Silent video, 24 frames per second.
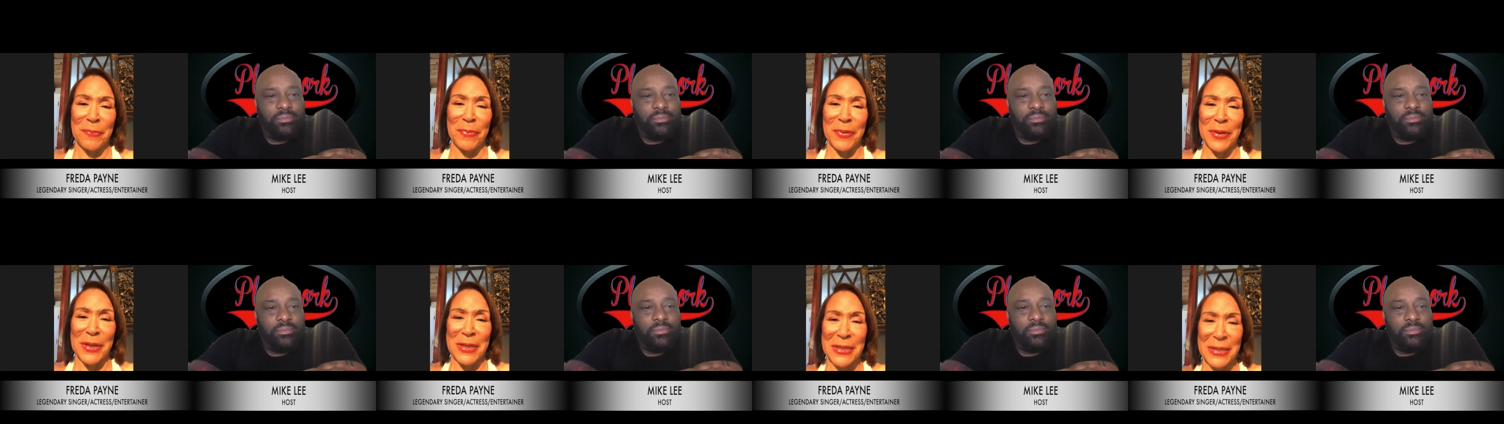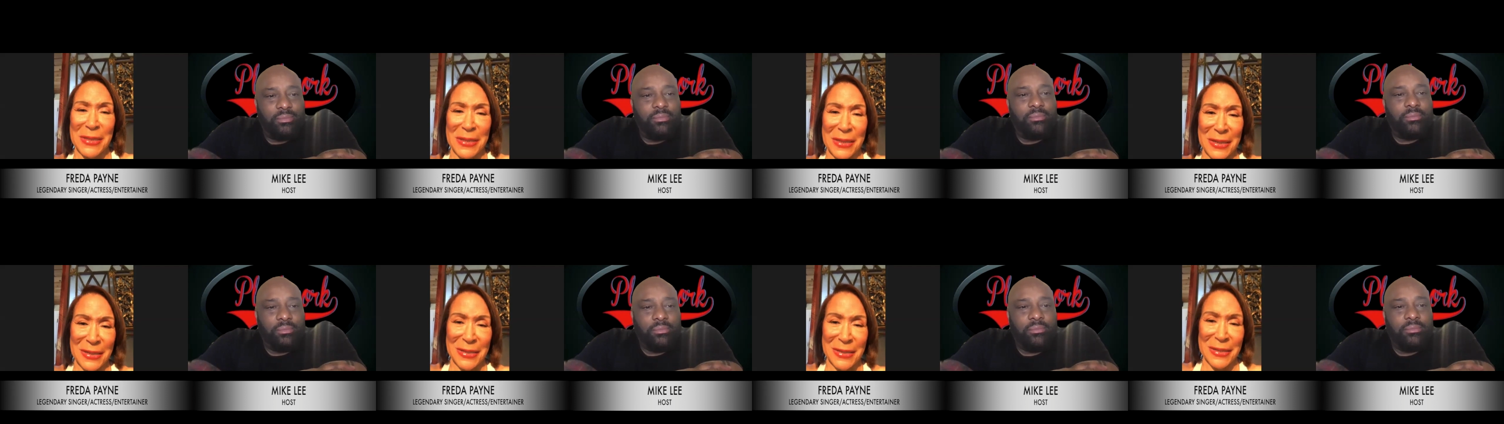
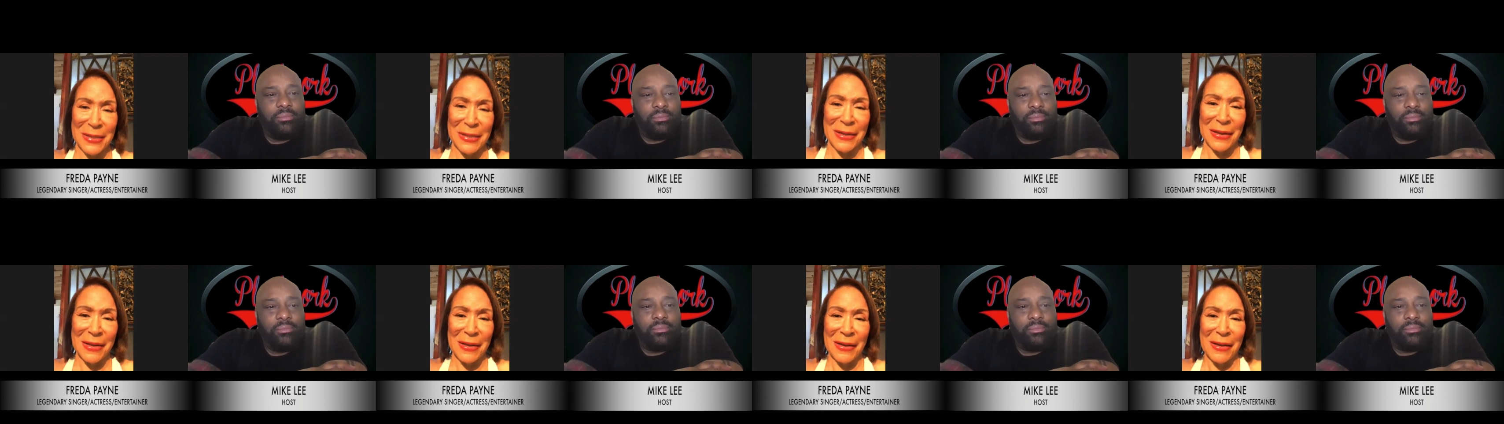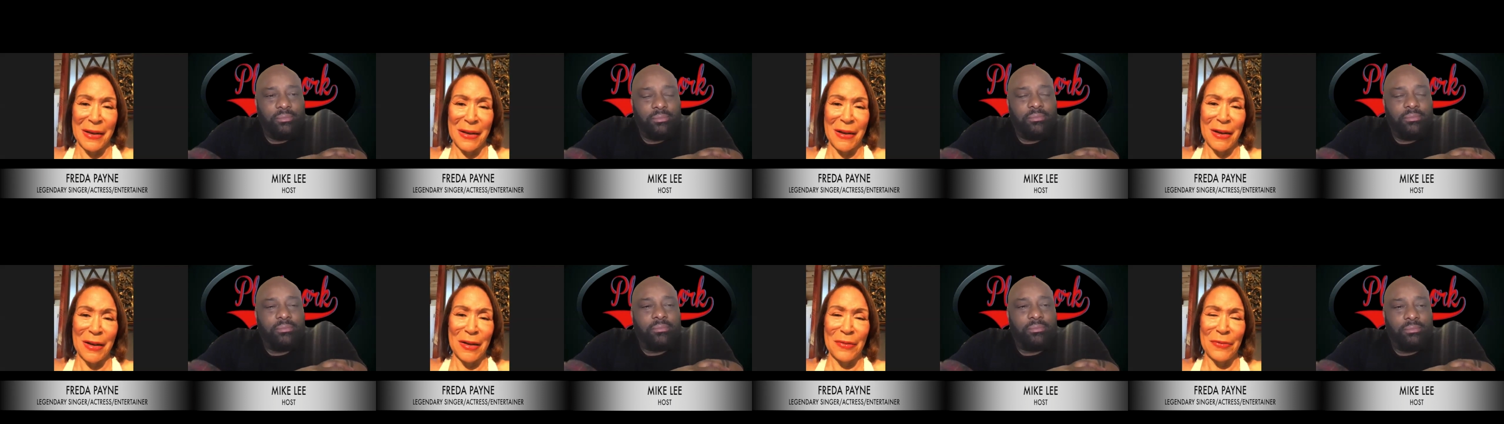Speaker 1: business
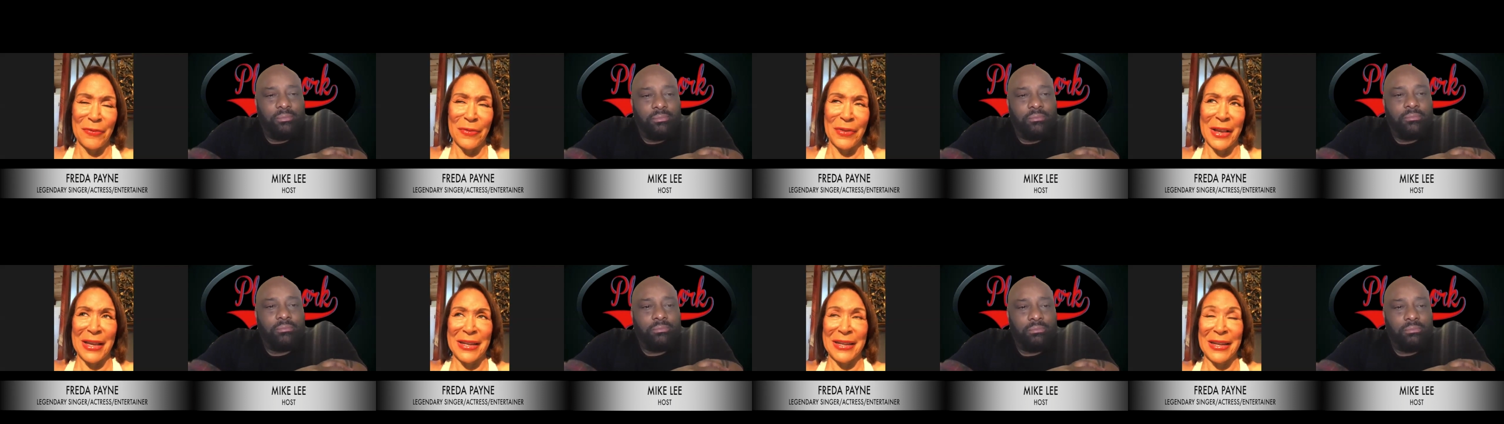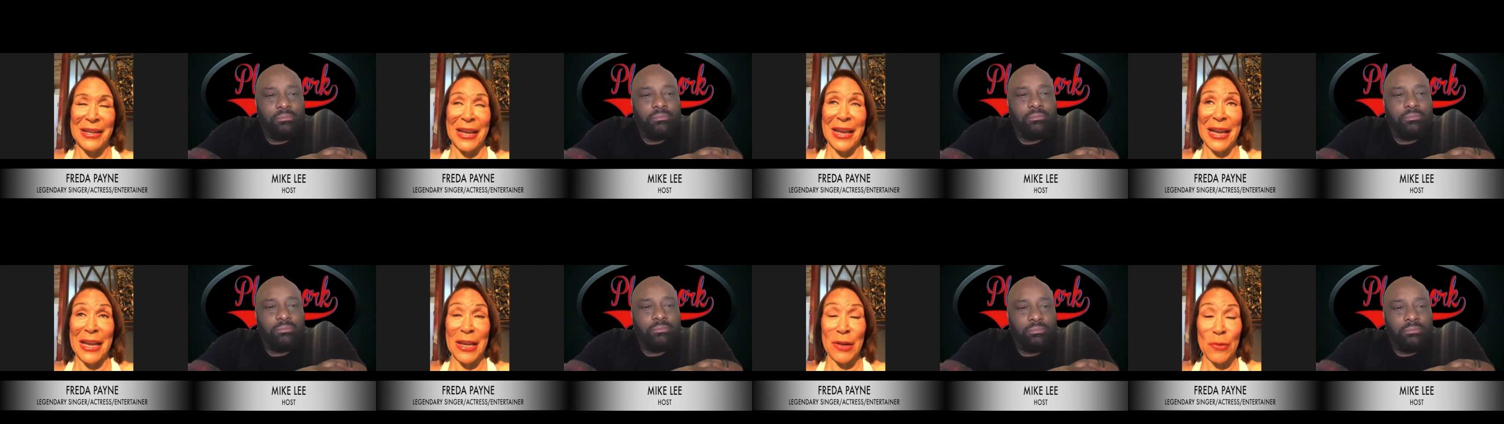of mm-hmm. that
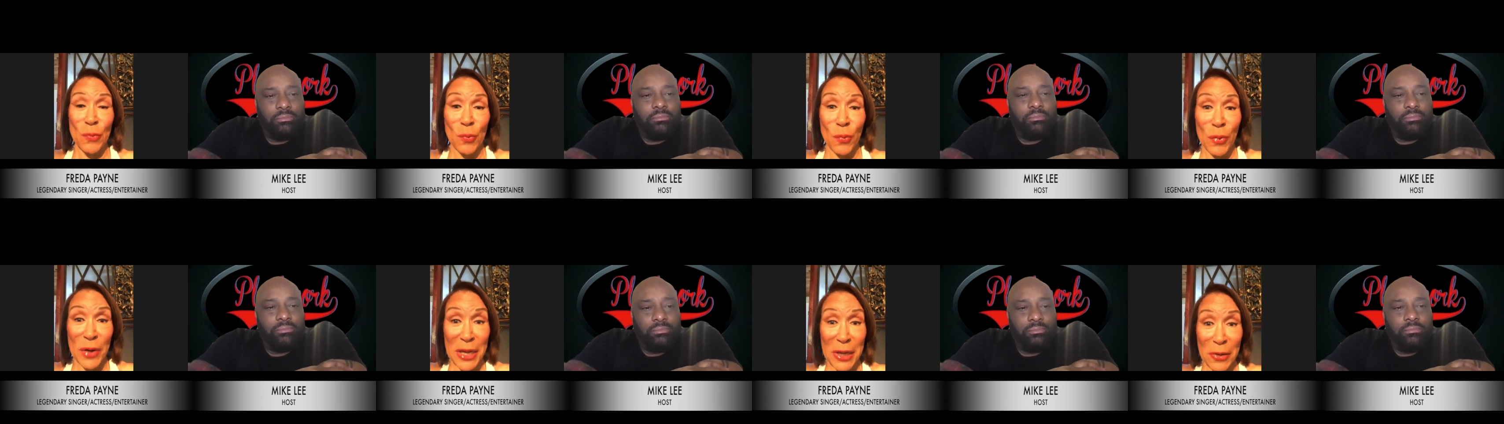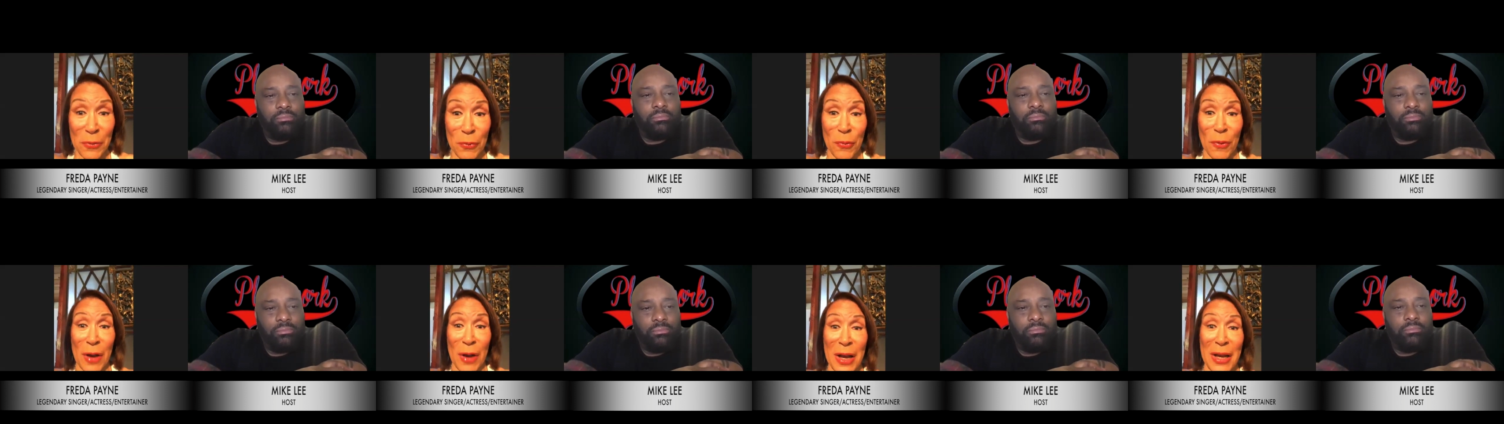eight week
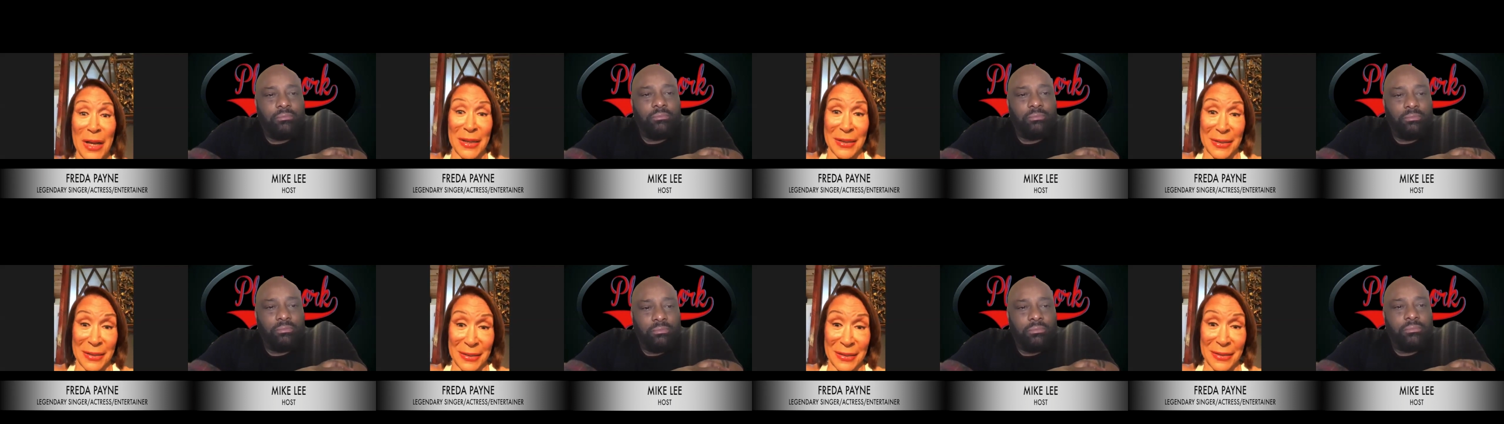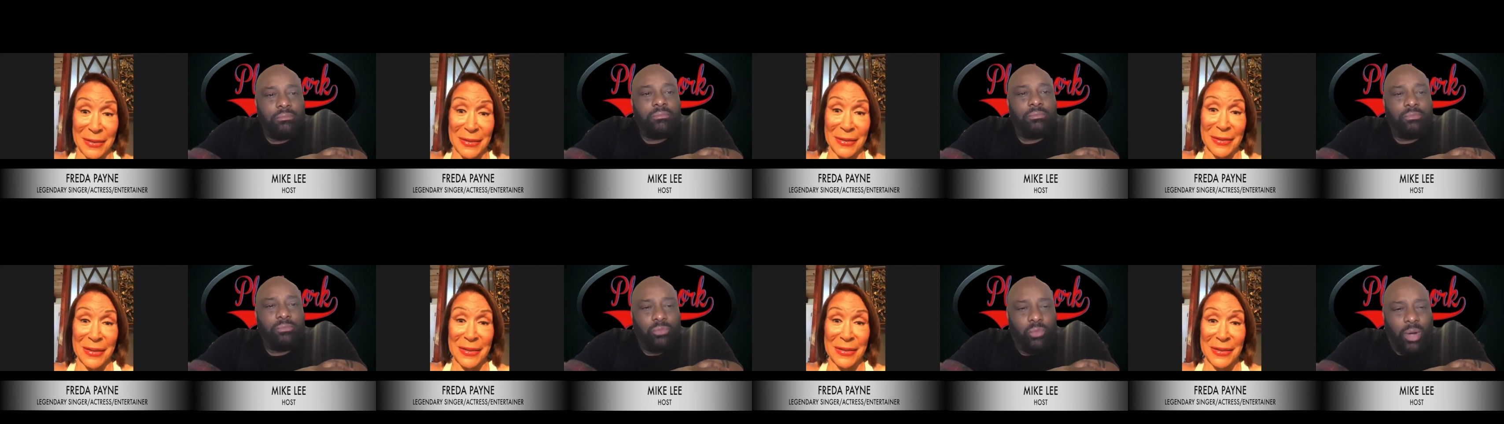run
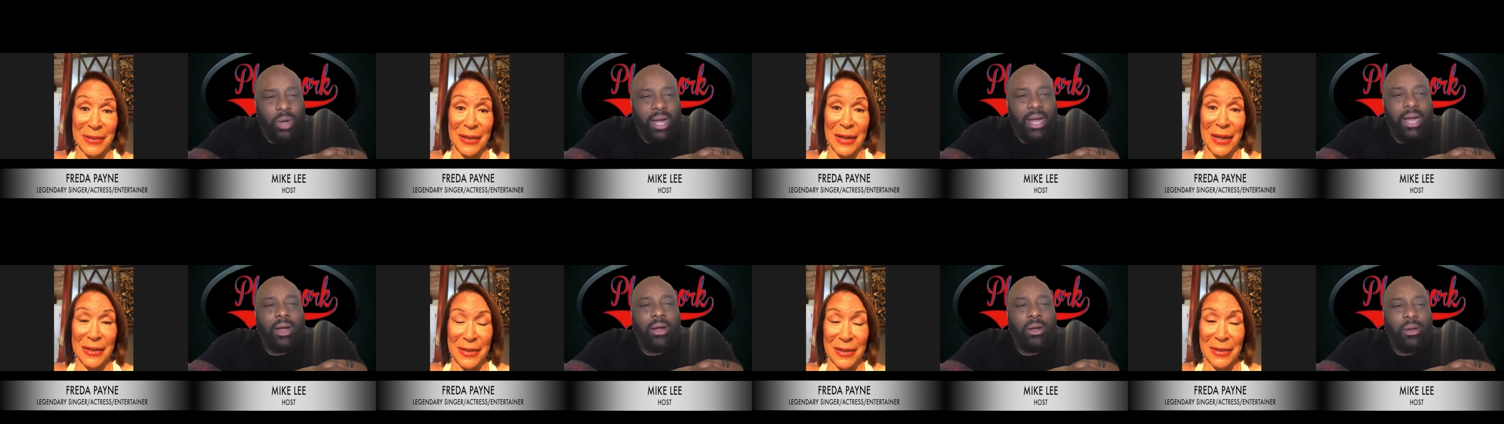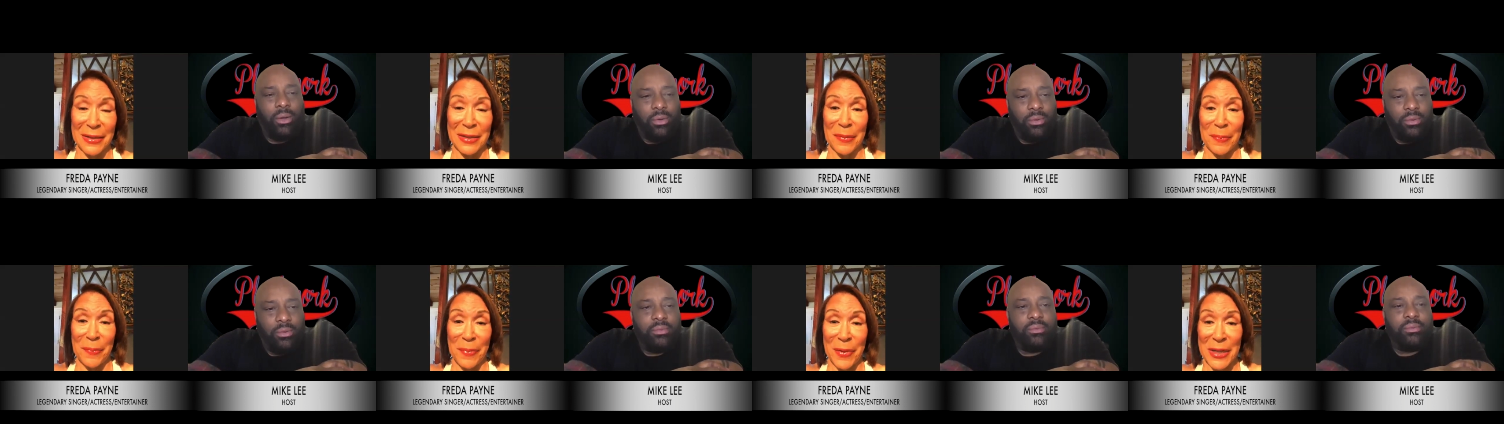they said wow. I uh-huh. did
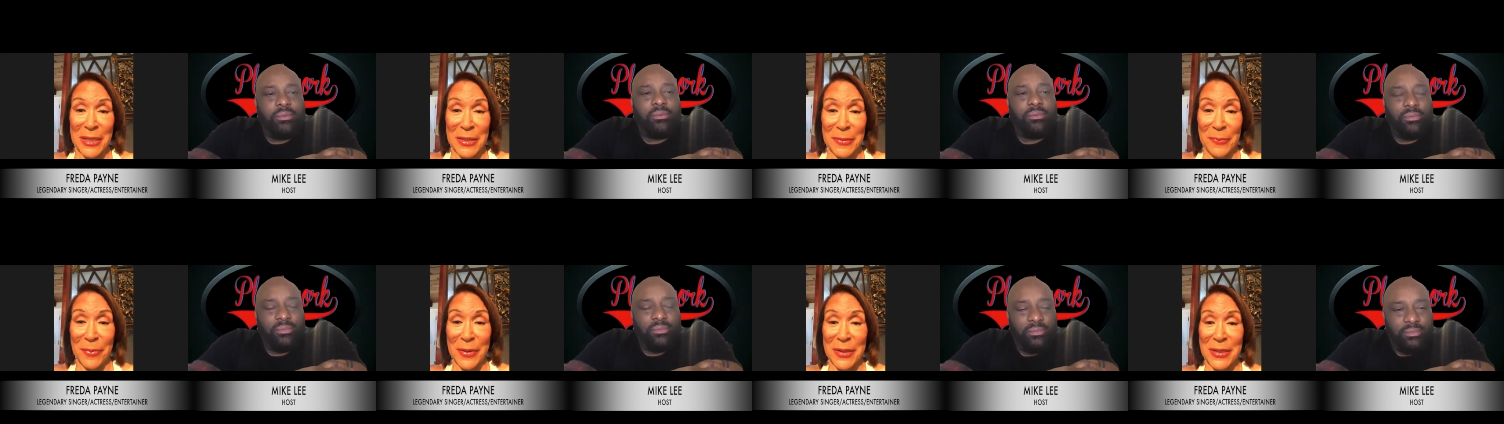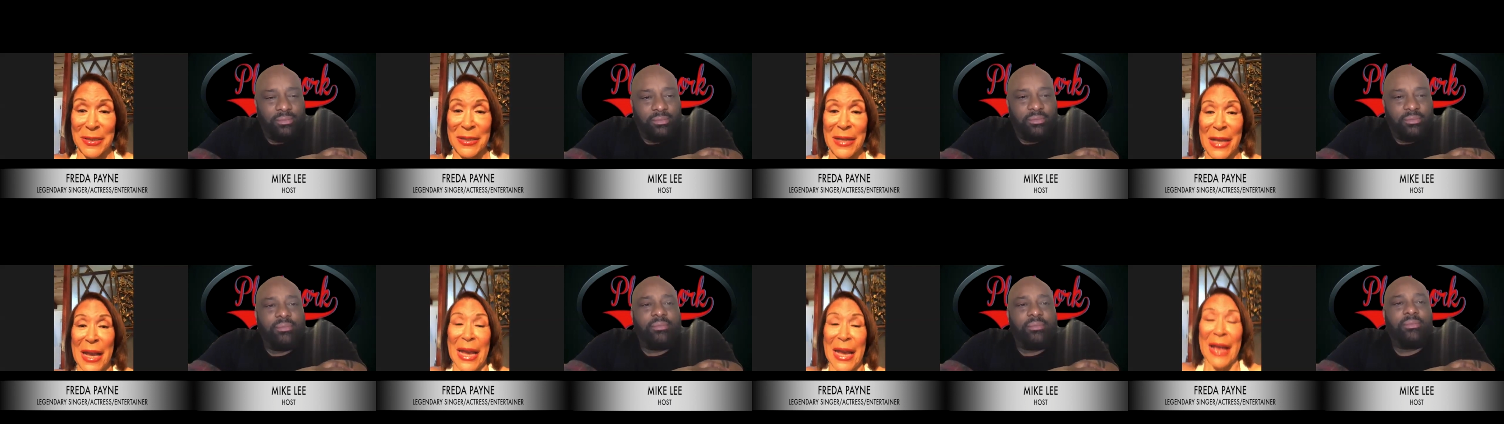the best business.